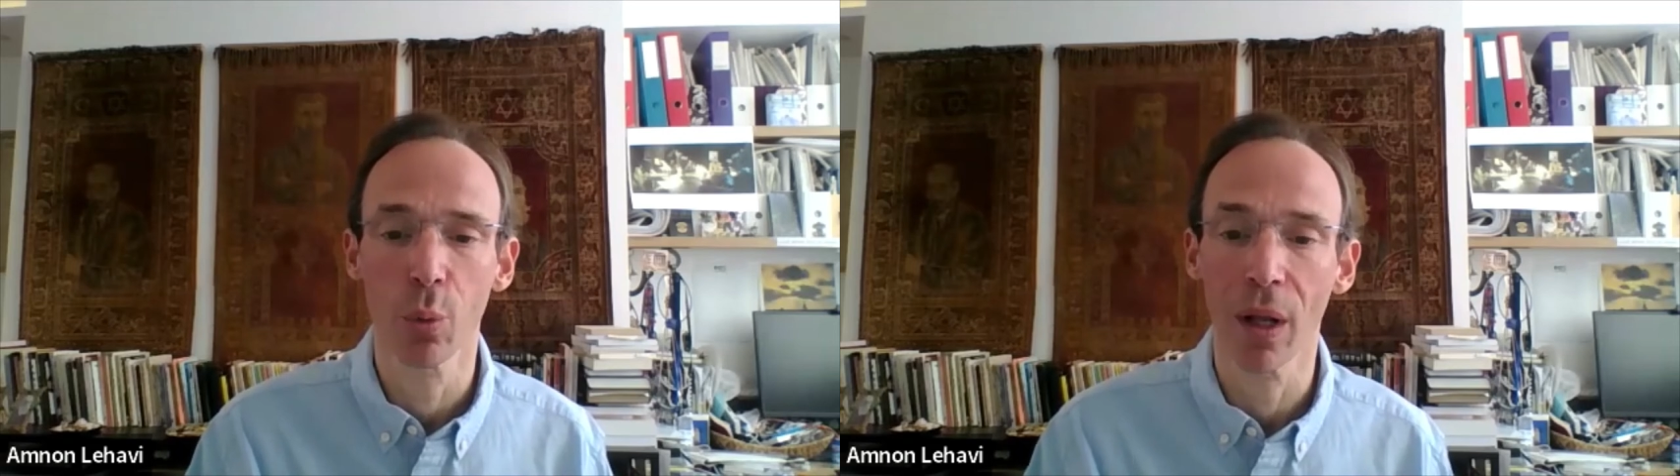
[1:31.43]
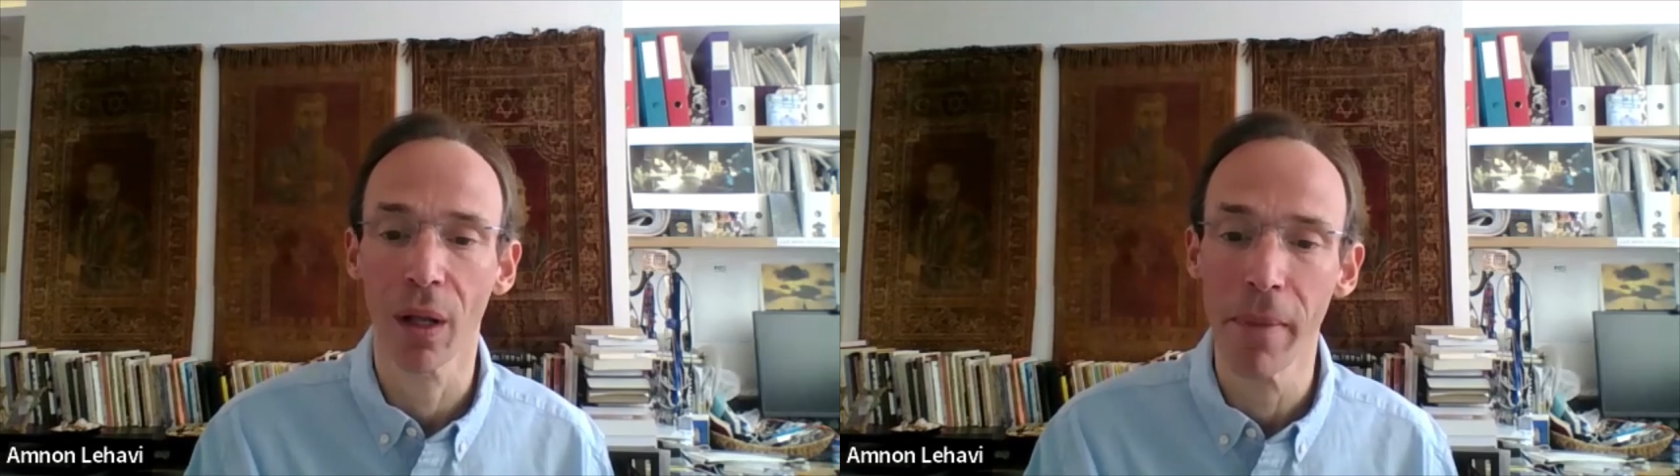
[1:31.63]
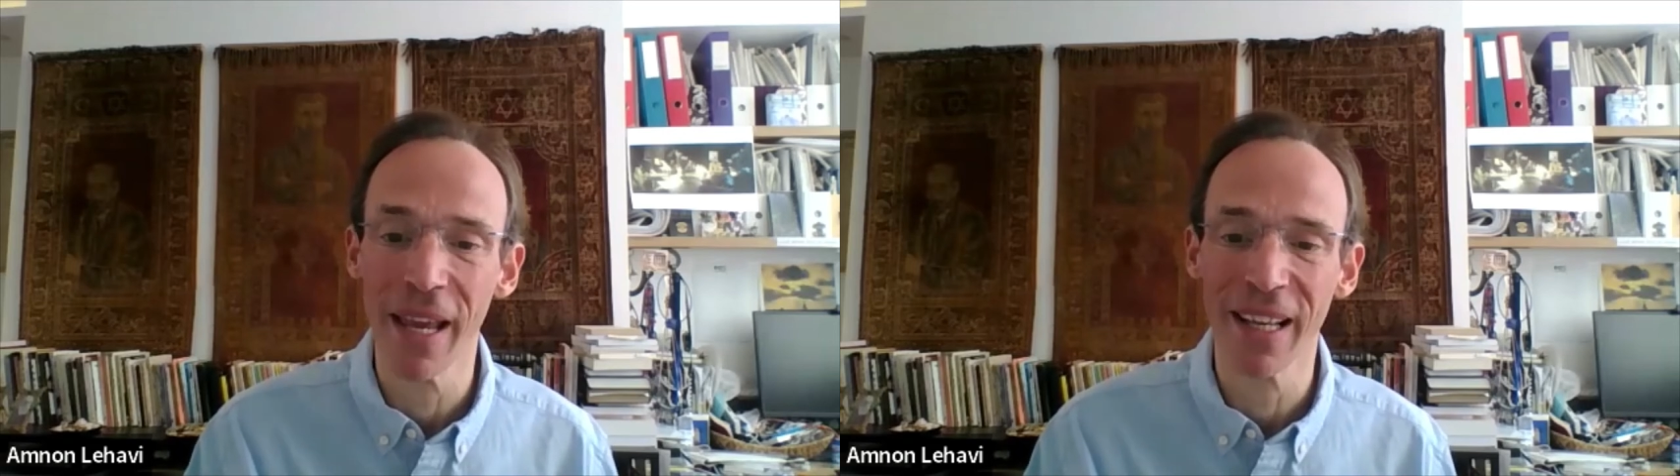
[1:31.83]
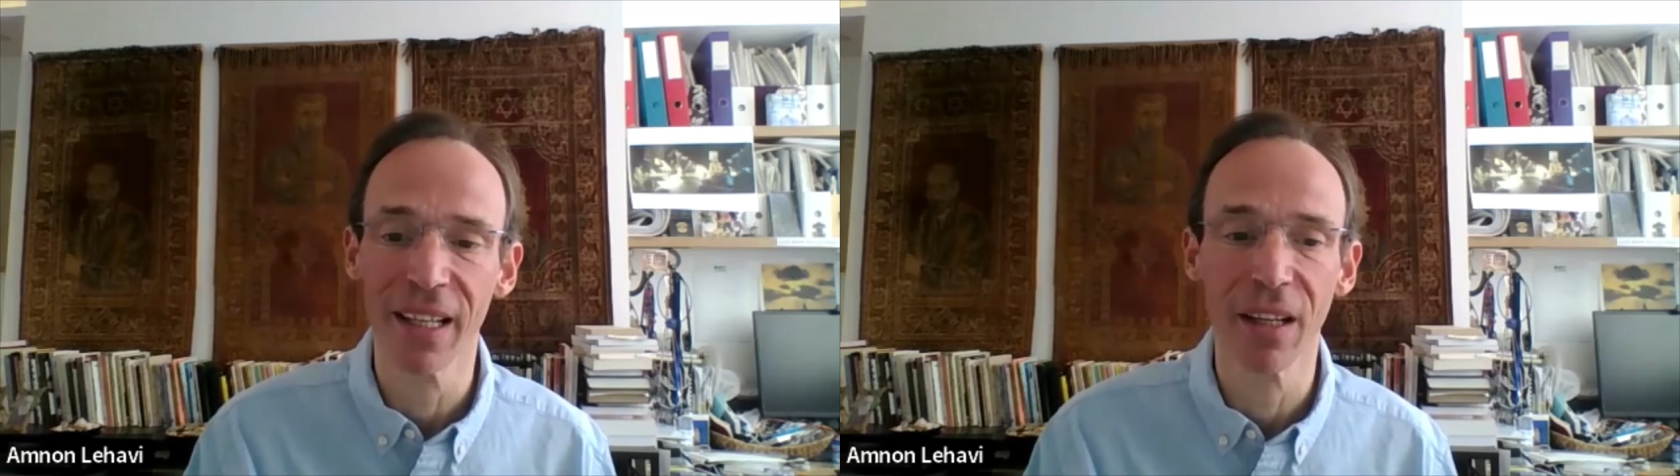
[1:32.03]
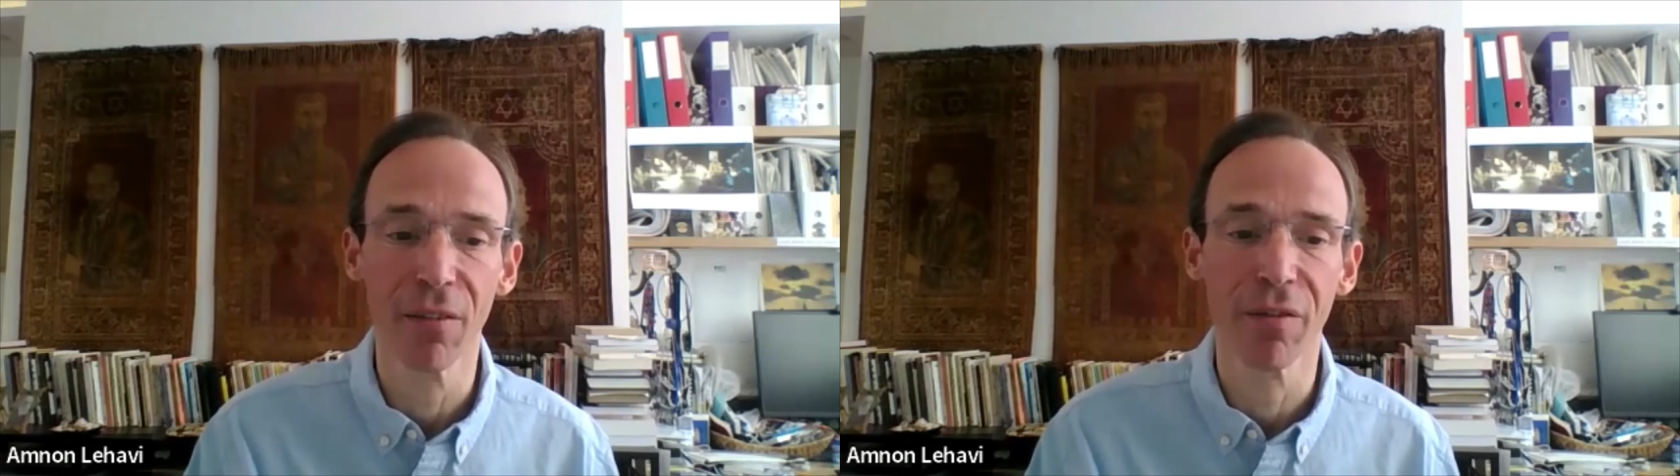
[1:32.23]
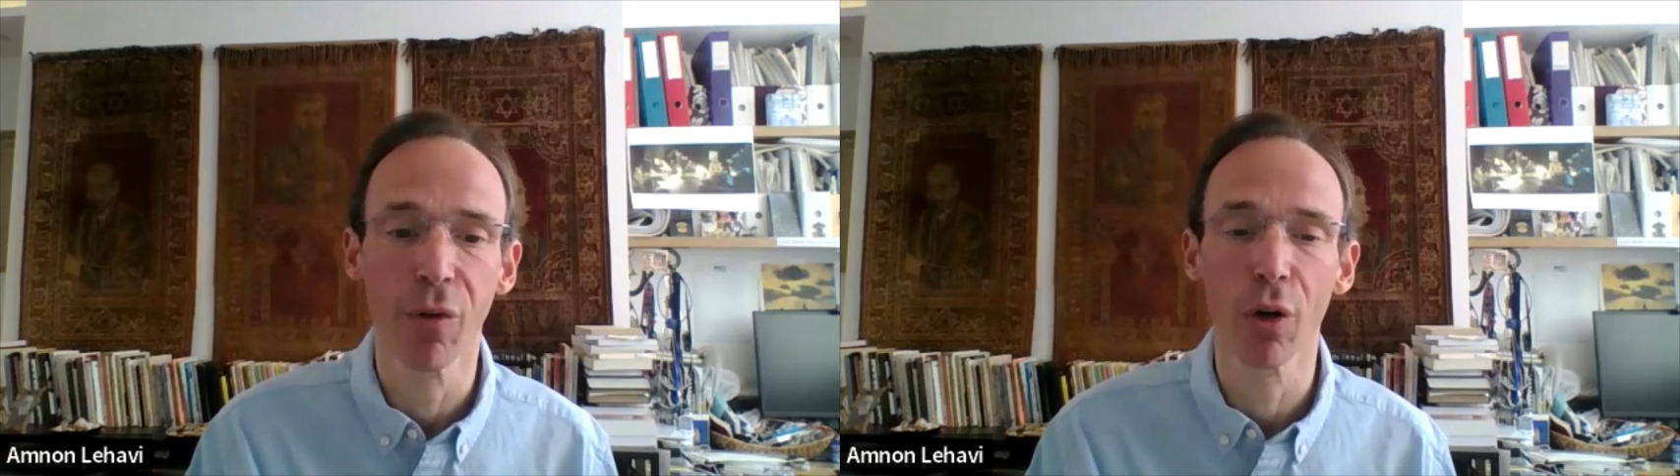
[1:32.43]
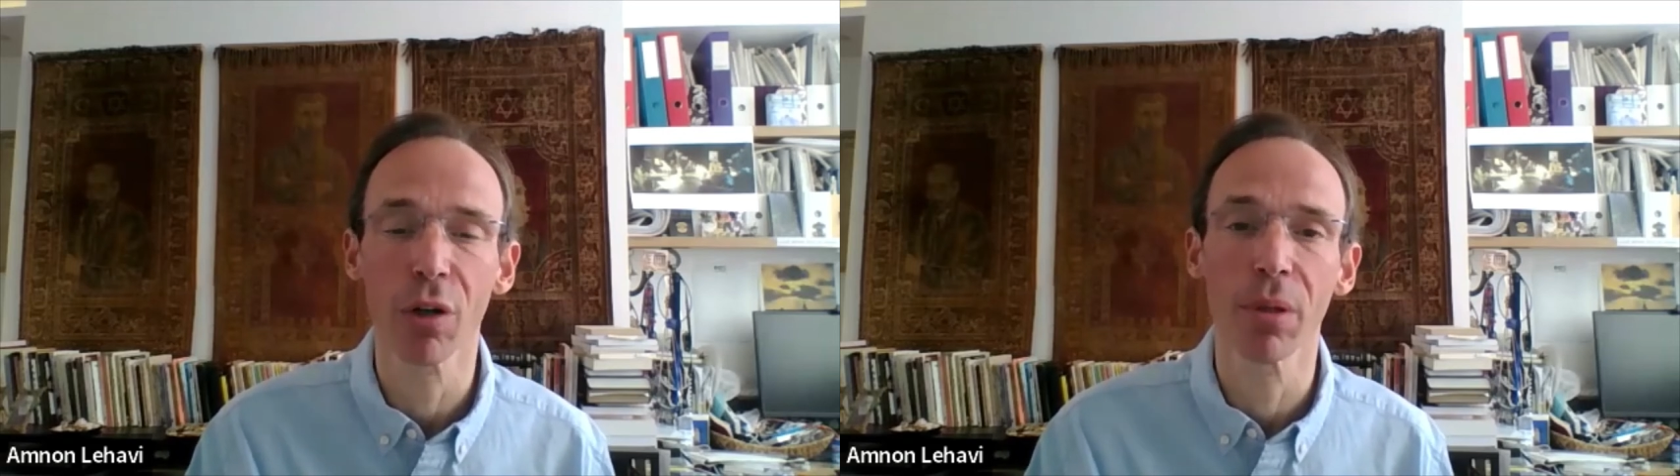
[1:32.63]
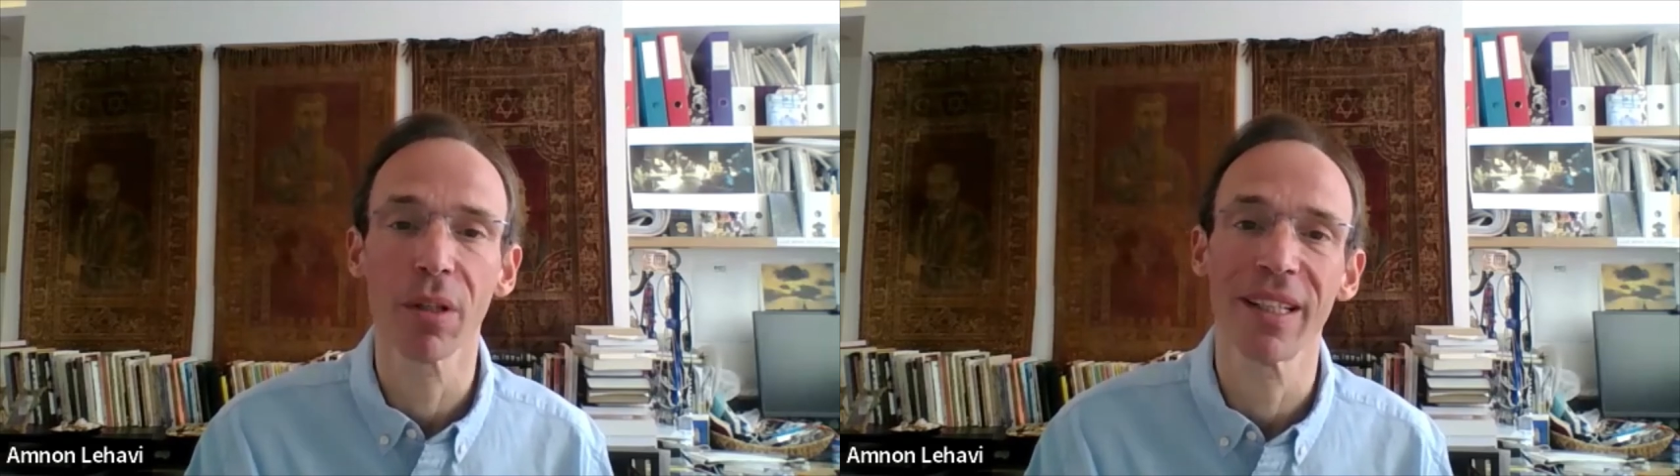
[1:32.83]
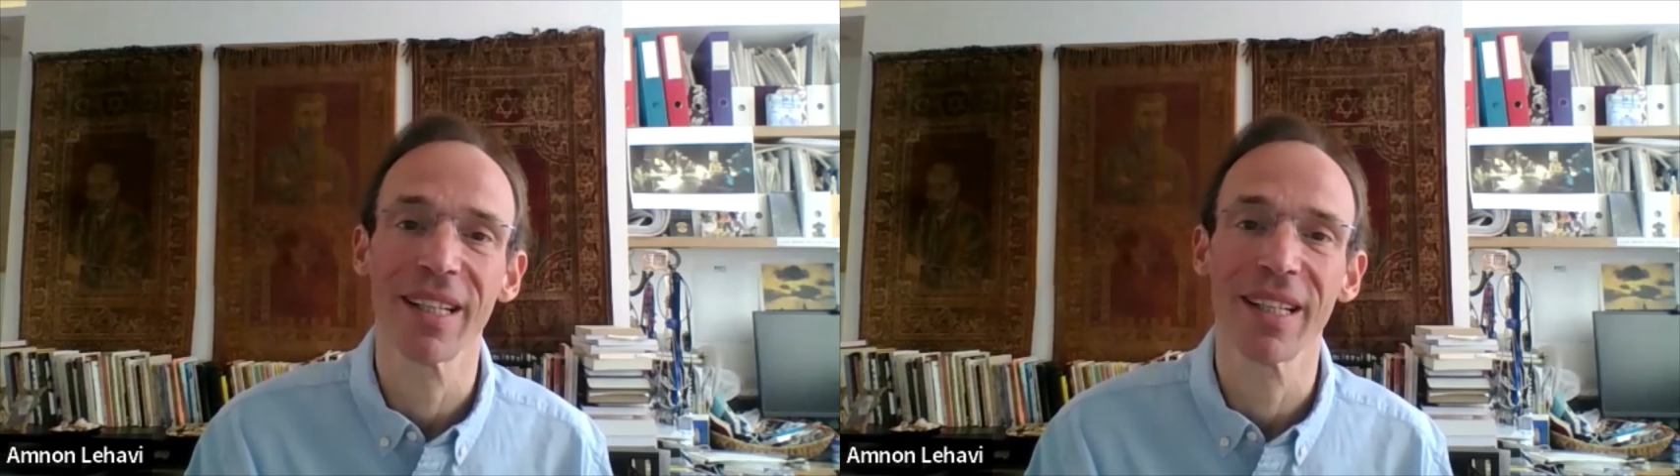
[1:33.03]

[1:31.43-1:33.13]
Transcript: while making it affordable and